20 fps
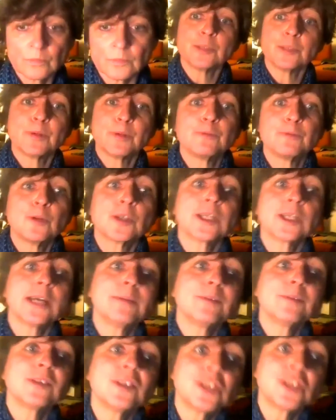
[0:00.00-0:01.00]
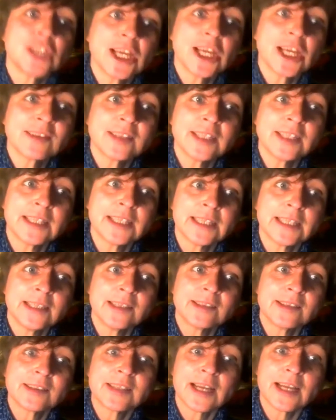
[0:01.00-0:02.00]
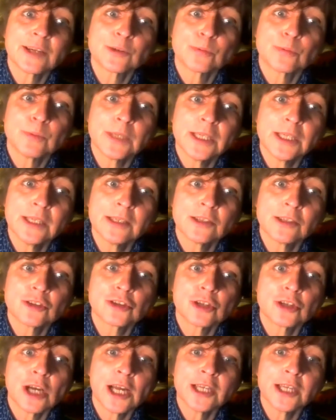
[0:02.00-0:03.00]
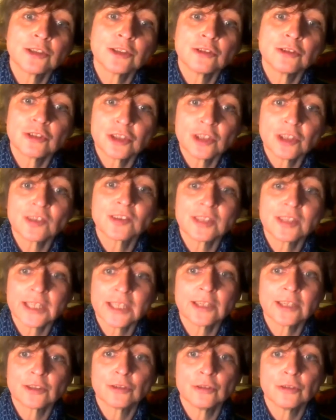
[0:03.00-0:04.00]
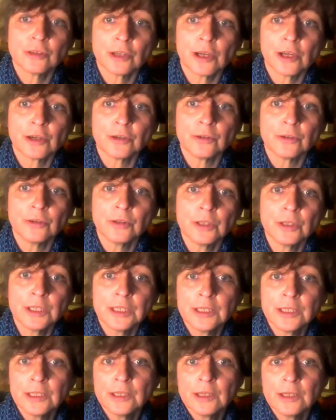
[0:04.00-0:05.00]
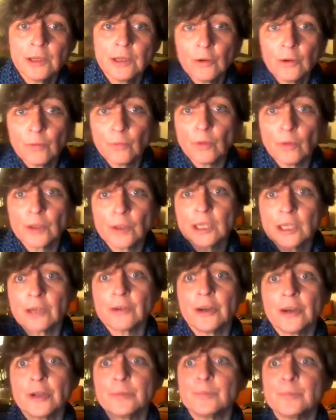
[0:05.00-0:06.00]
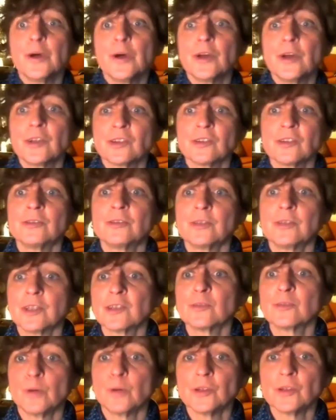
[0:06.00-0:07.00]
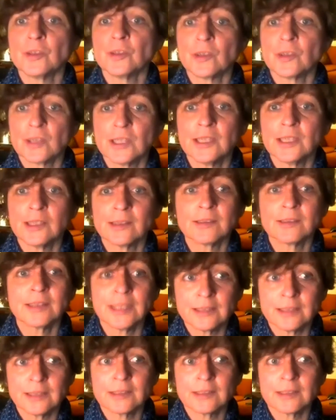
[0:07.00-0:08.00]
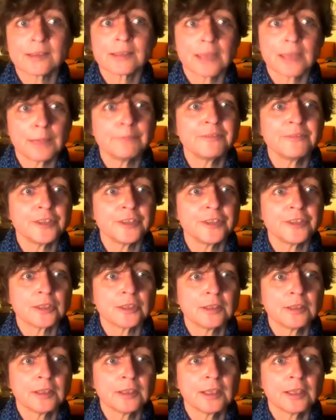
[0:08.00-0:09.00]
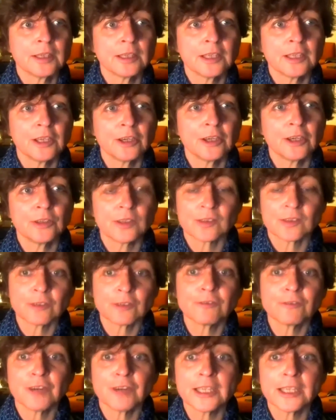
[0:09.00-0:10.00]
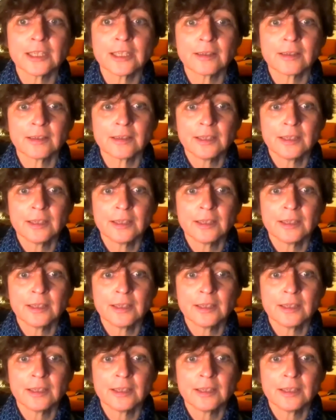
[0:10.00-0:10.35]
But what I'm suggesting is that we try to just get to know what our own personal response is in discomfort. Is it fight?